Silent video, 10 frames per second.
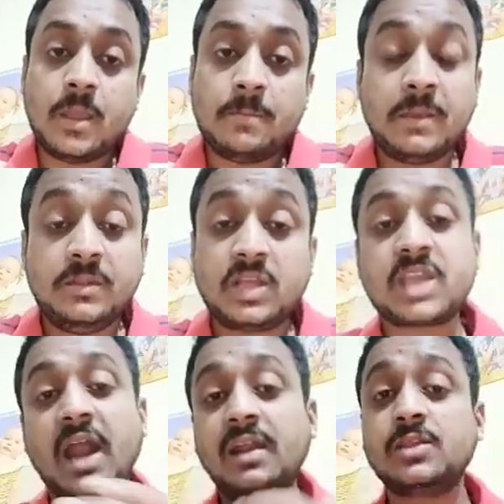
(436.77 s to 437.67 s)
Maybe the
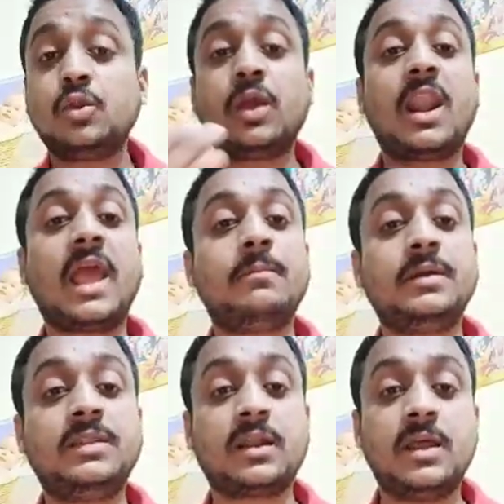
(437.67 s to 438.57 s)
child is looking like
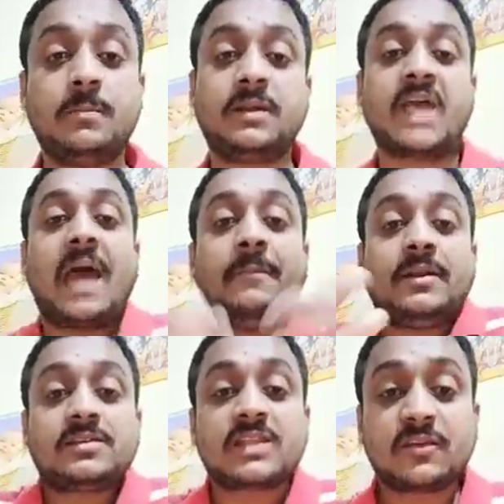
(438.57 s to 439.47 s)
mother, but the
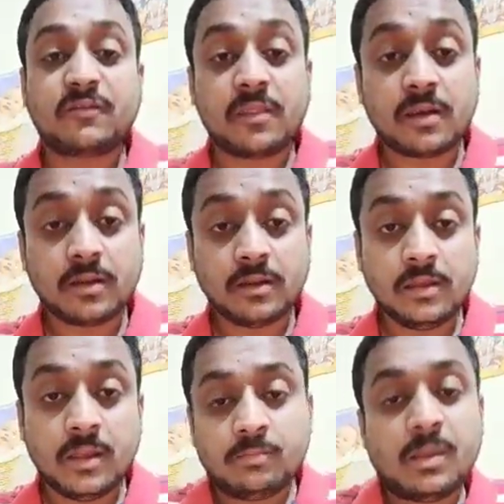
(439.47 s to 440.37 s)
habit is like father.
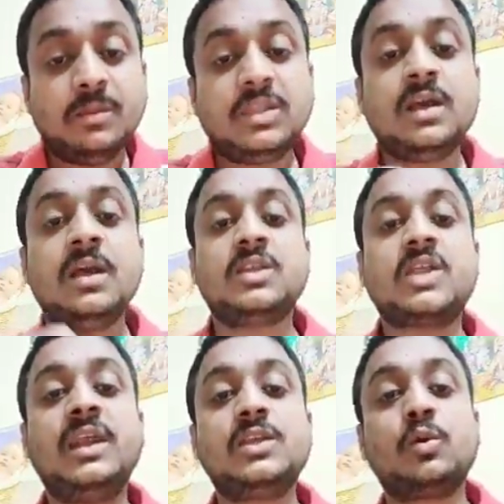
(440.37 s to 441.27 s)
Maybe the
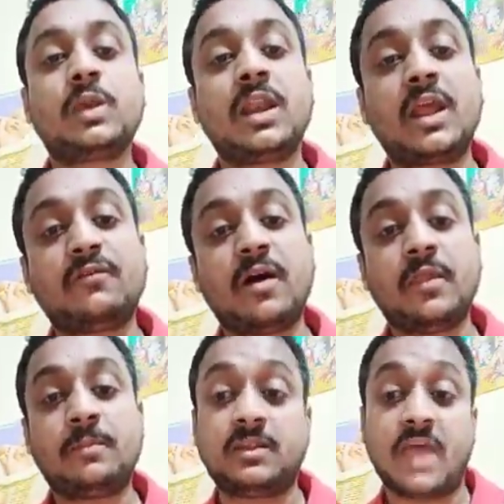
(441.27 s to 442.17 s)
child is looking like
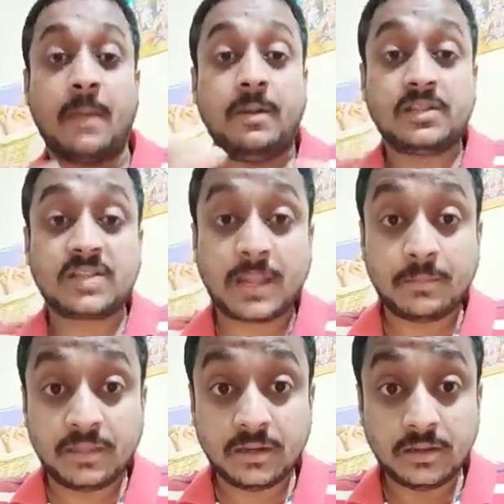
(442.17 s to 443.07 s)
father, but the habit is like
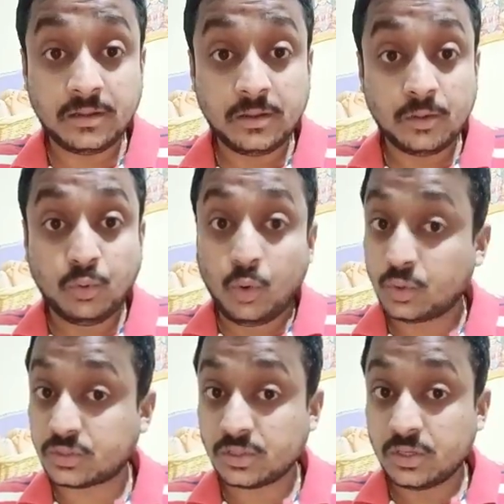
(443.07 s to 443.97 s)
mother. Who
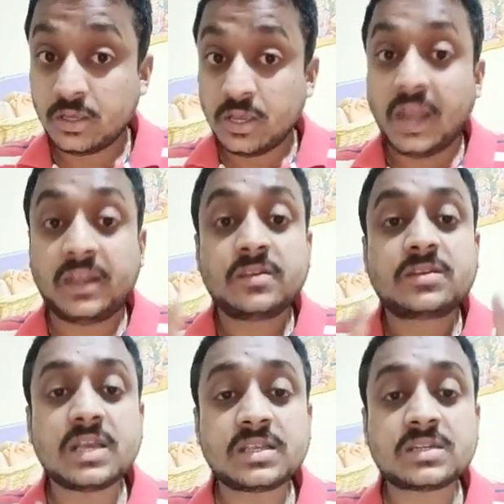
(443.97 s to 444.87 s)
knows? It
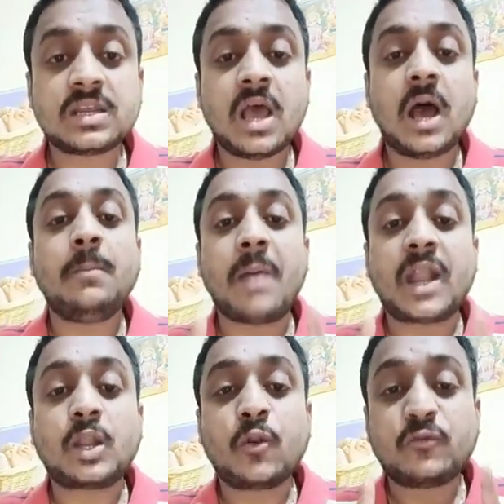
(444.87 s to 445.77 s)
is just a
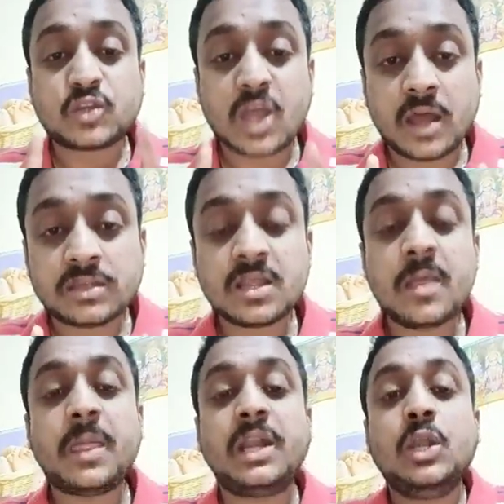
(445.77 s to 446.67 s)
matter of chance
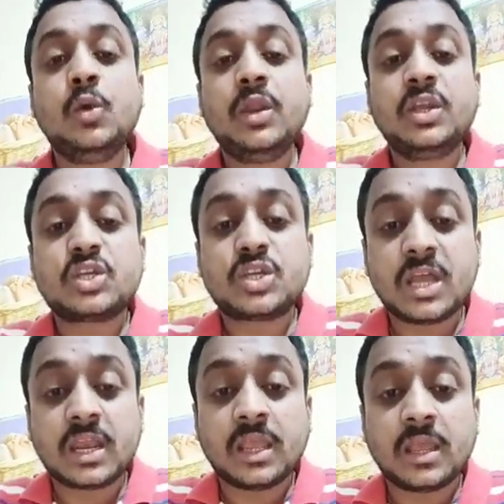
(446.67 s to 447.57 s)
that during
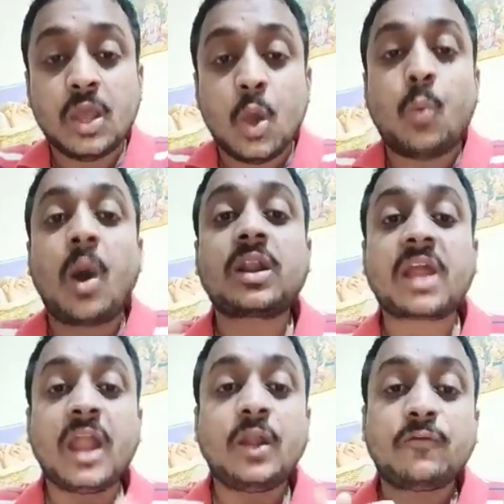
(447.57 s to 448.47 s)
sharing, what
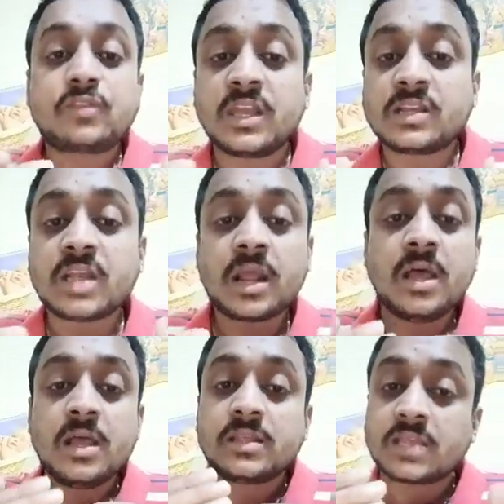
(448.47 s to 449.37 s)
kind of things
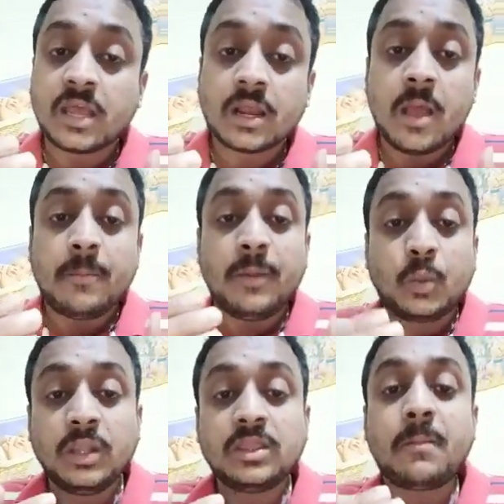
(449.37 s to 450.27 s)
are shared
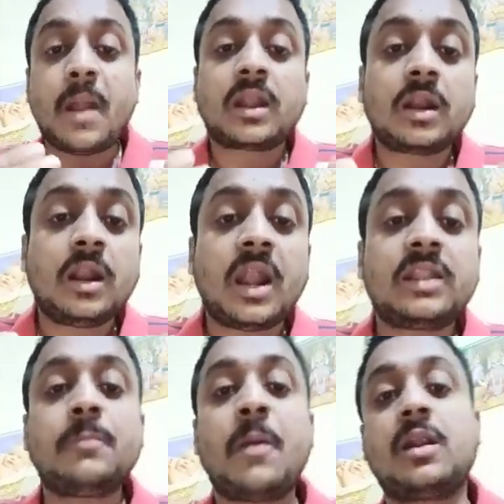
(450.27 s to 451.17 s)
between the maternal
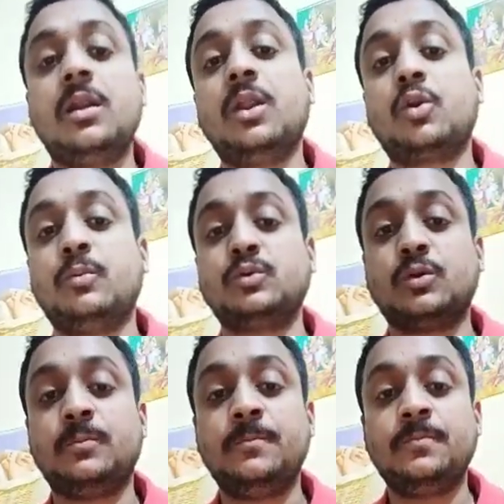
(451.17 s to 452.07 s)
and the paternal chromosome.